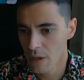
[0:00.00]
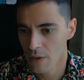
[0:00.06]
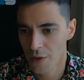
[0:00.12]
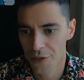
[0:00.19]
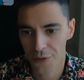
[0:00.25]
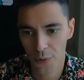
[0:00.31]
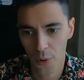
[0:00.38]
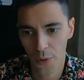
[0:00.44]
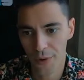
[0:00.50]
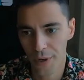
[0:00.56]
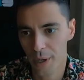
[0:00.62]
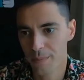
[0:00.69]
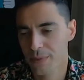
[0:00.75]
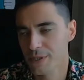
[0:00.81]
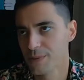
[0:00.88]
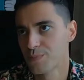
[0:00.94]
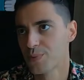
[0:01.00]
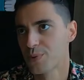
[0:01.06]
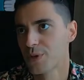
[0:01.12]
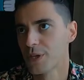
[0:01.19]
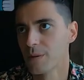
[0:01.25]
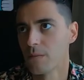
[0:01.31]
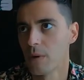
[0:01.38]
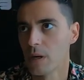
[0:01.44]
throwing up is
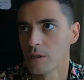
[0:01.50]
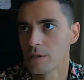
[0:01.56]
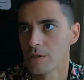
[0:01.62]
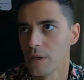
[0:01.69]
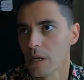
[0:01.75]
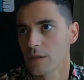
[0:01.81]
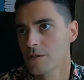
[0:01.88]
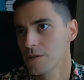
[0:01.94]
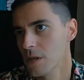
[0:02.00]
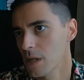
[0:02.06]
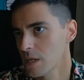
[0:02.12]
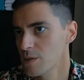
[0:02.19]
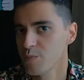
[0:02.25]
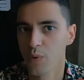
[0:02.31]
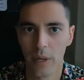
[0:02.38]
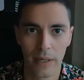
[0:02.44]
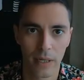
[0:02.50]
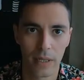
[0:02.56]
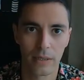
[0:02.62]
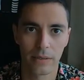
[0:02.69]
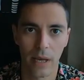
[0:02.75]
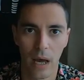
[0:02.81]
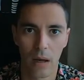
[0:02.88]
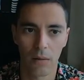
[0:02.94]
pretty much, let's break it
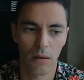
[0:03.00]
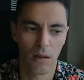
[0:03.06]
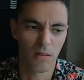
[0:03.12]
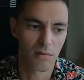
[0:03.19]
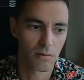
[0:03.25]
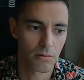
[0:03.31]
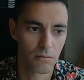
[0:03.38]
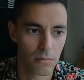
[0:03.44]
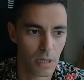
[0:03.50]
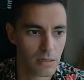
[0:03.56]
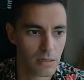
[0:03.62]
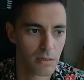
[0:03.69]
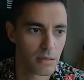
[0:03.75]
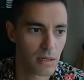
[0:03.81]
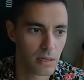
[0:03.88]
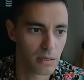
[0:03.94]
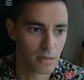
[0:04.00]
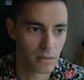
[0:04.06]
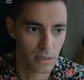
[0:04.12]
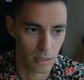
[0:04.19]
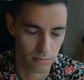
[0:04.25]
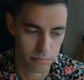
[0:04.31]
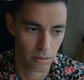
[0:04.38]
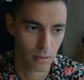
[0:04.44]
down. Let's dig
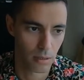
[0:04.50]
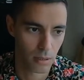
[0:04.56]
deep.